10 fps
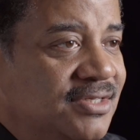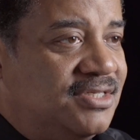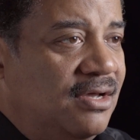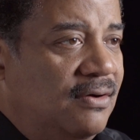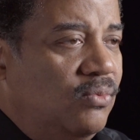
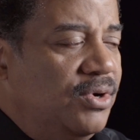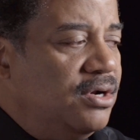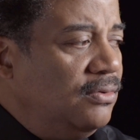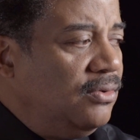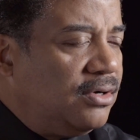So
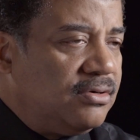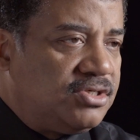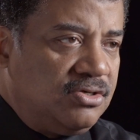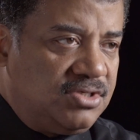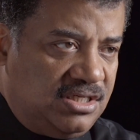we're no
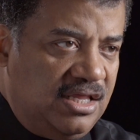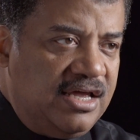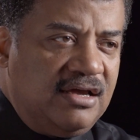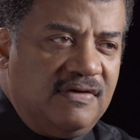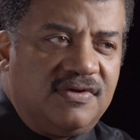longer so
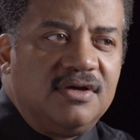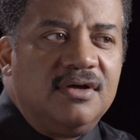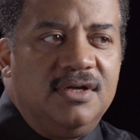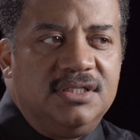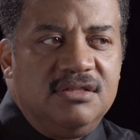slaved
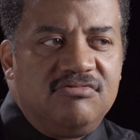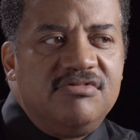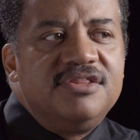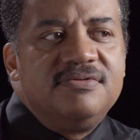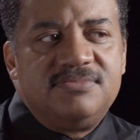to the
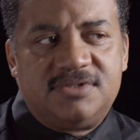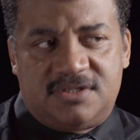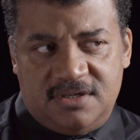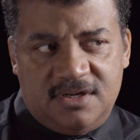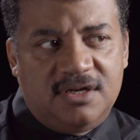
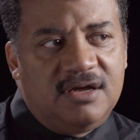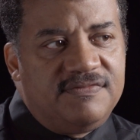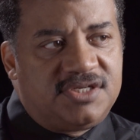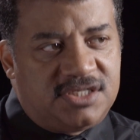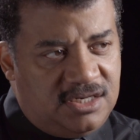rhythms
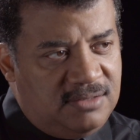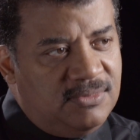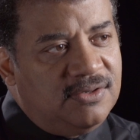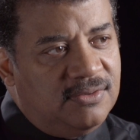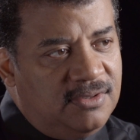of the sun
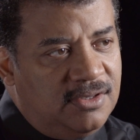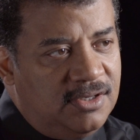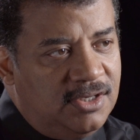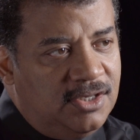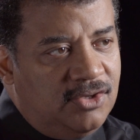and moon
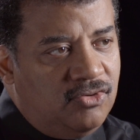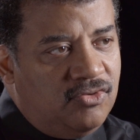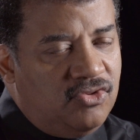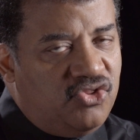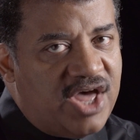
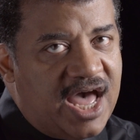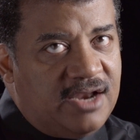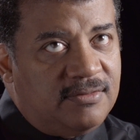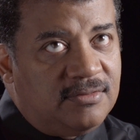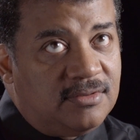
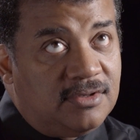that